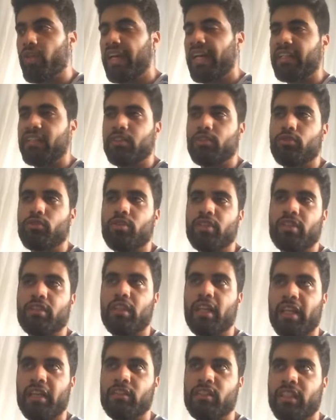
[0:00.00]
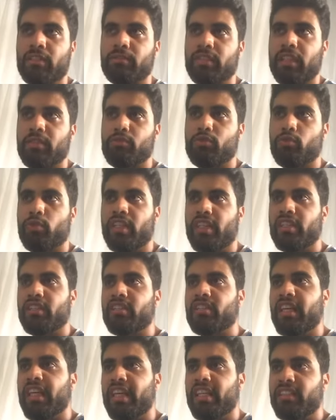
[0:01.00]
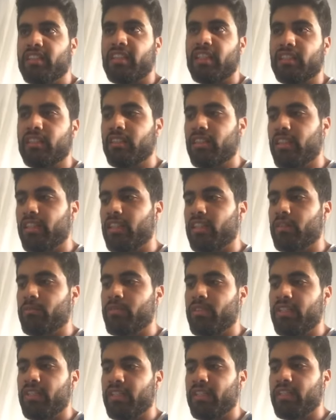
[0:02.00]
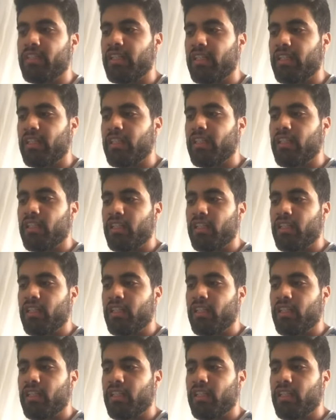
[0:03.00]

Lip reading: added to it. Like sometimes we eat dates and drink Bsisa,